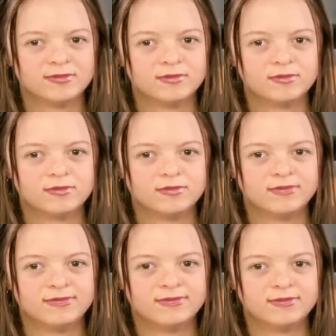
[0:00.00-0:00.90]

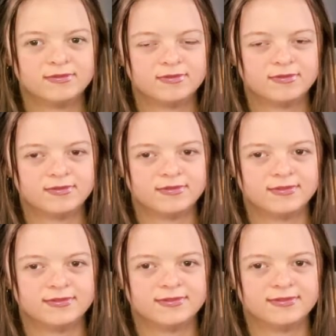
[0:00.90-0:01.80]

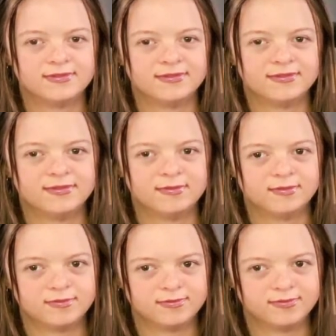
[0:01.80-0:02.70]

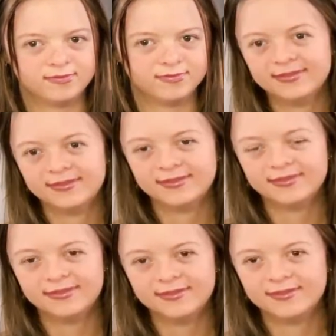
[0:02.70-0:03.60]

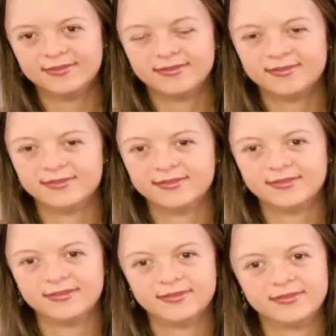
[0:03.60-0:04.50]

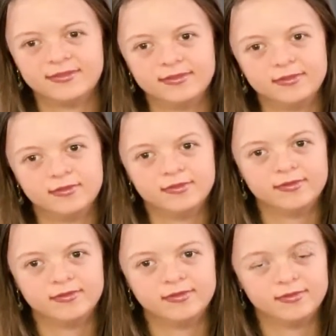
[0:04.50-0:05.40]

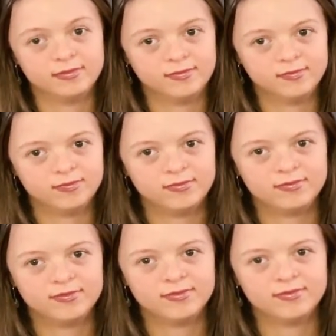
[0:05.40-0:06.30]

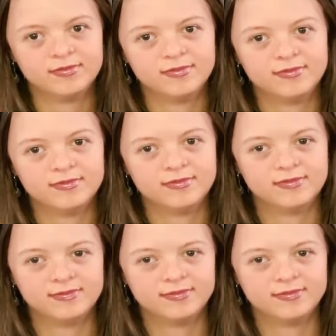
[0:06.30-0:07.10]
[no speech]